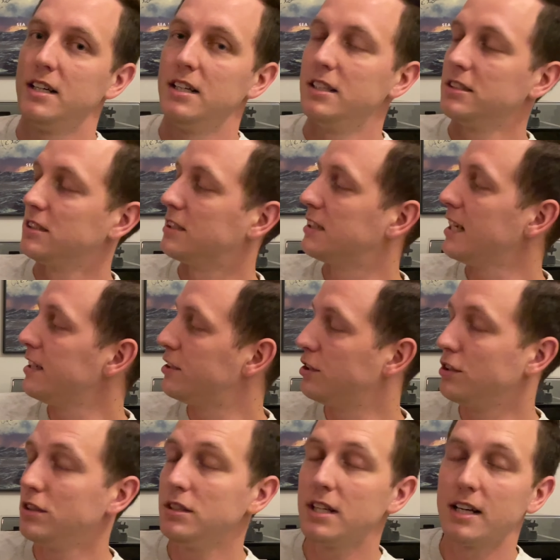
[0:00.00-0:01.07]
So stay
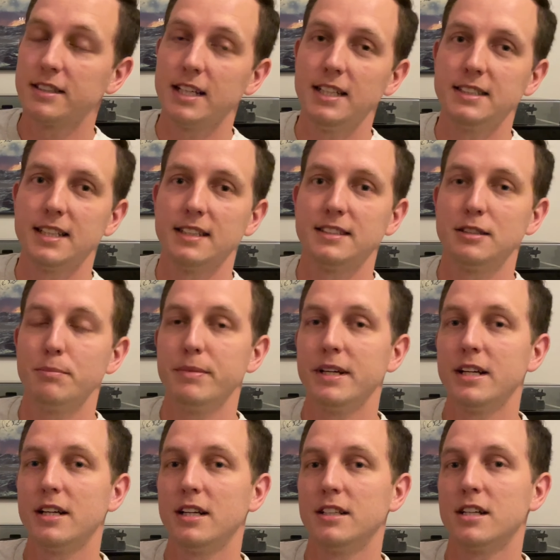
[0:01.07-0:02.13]
tuned, I'll taste test the
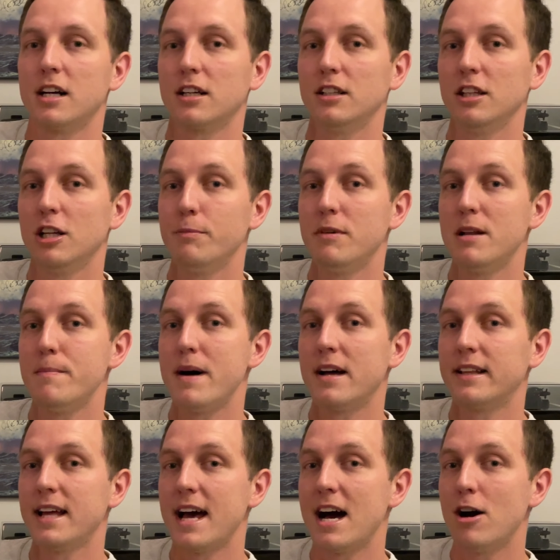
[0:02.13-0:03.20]
beer and talk a little bit about
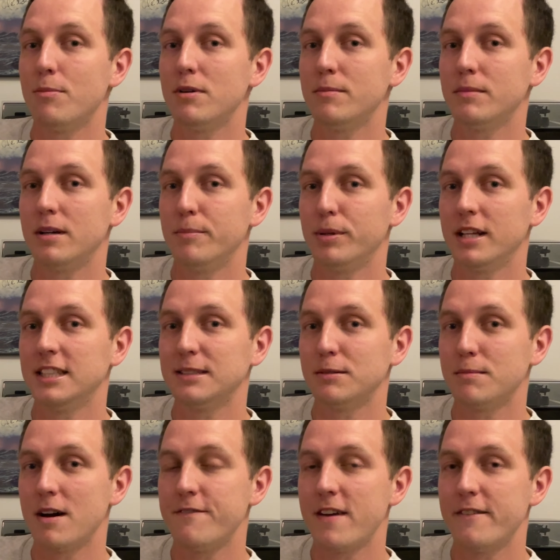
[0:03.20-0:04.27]
the album and play some of
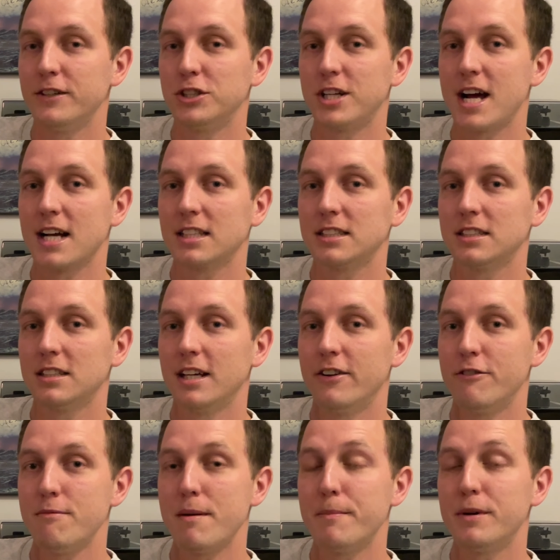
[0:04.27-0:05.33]
my favorite tracks. And
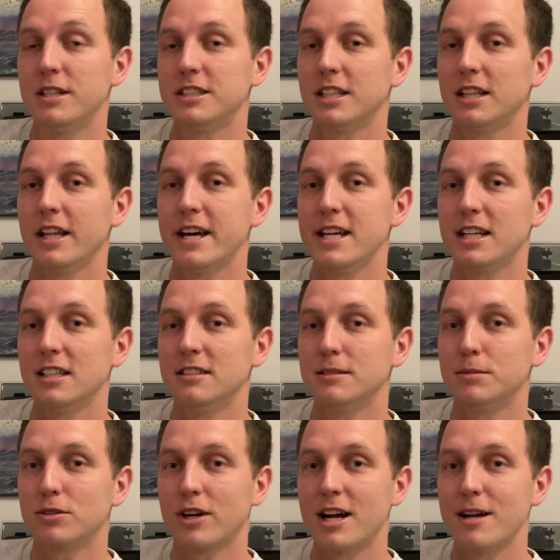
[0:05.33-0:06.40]
remember to like and
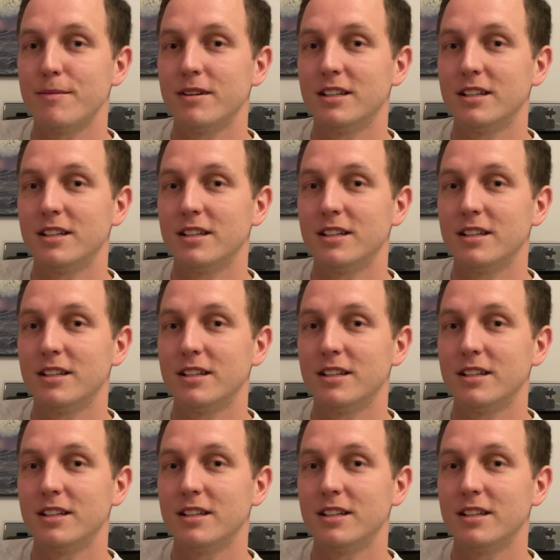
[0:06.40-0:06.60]
subscribe.